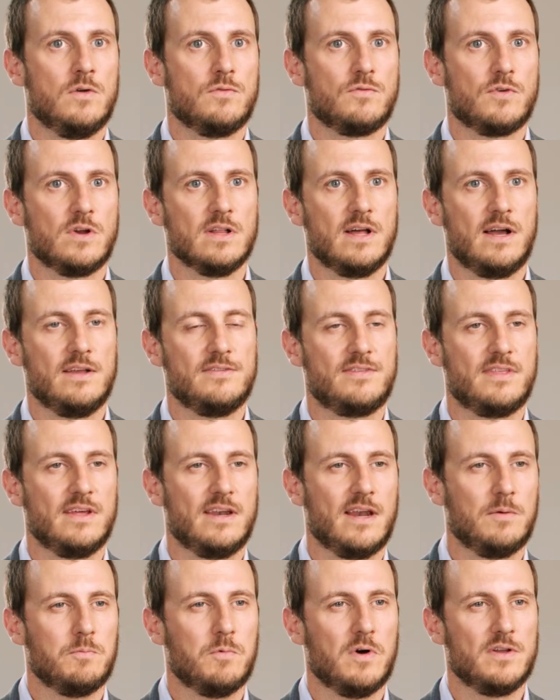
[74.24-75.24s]
realized
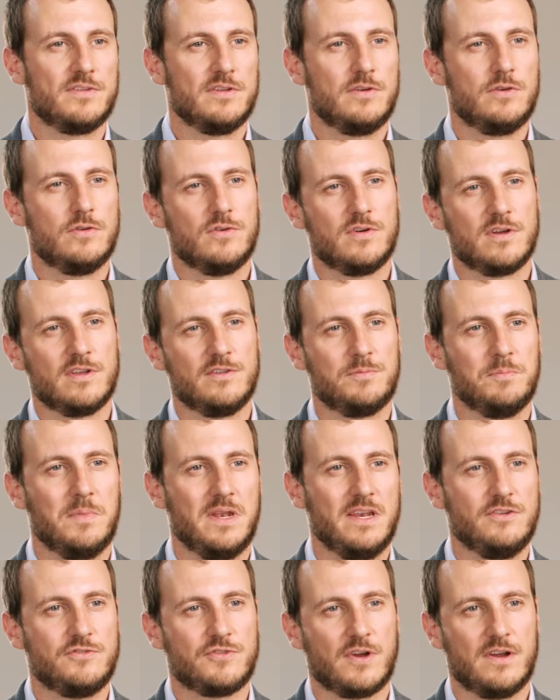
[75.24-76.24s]
that I wasn't doing as
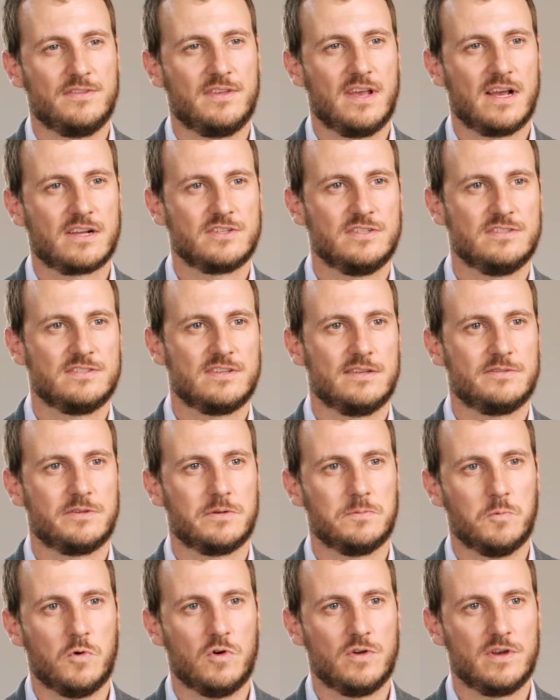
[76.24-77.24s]
many transactions as
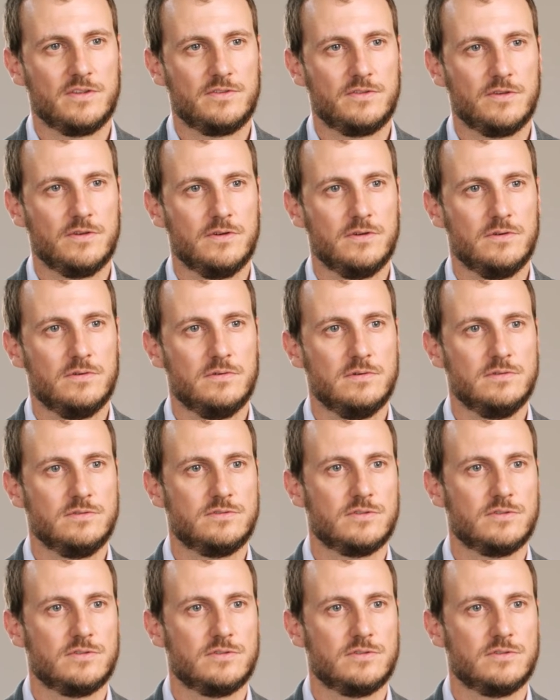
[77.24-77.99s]
I wanted to.